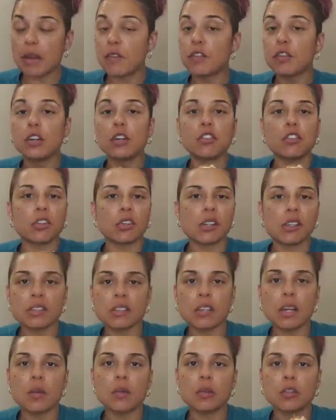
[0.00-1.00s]
If your chicken
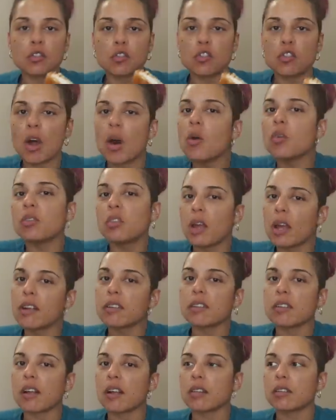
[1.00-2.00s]
sandwich don't
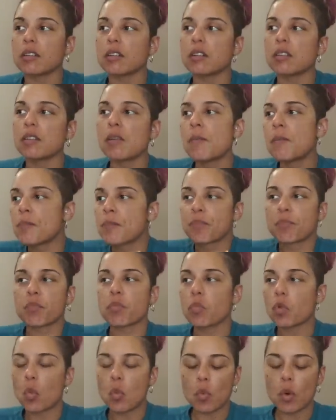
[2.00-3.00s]
taste like this,
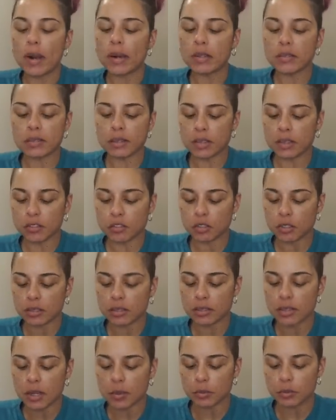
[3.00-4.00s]
why are you selling chicken
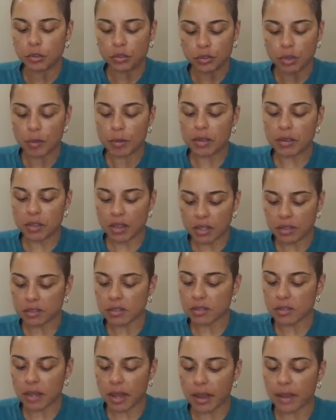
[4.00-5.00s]
sandwiches? I mean, this
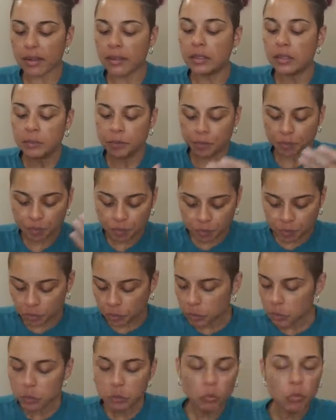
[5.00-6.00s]
is a
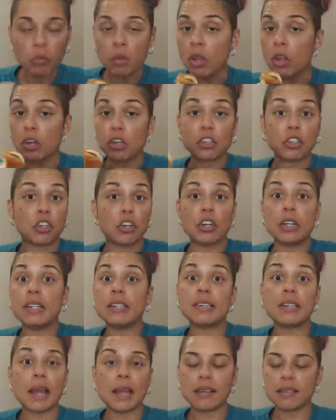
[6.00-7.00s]

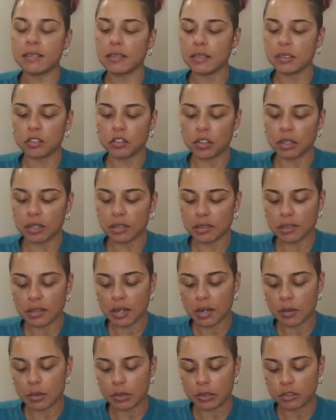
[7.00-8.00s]
good tasting chicken
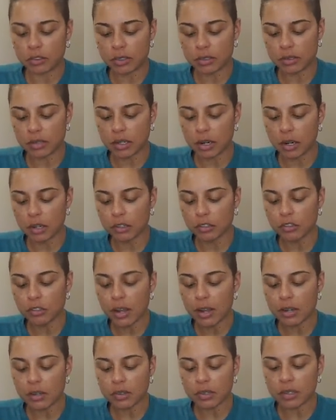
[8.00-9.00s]
sandwich. Is it earth
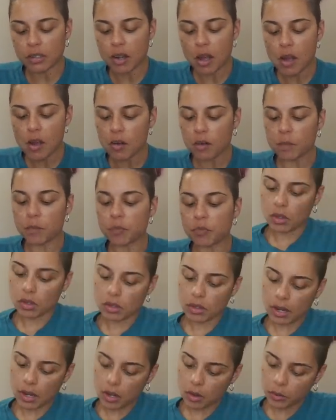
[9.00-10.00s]
shattering? No.
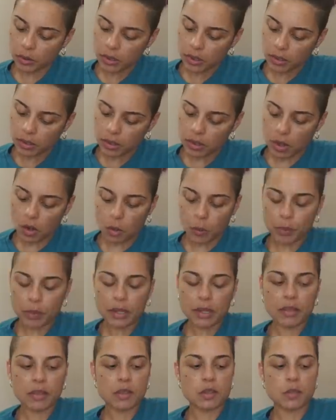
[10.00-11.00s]
Now we are
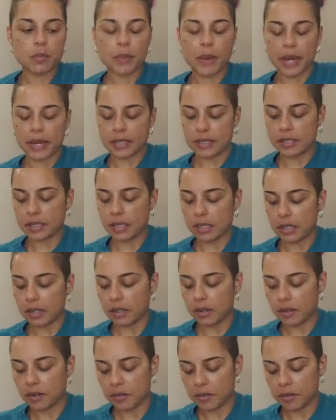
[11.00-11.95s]
opening the spicy.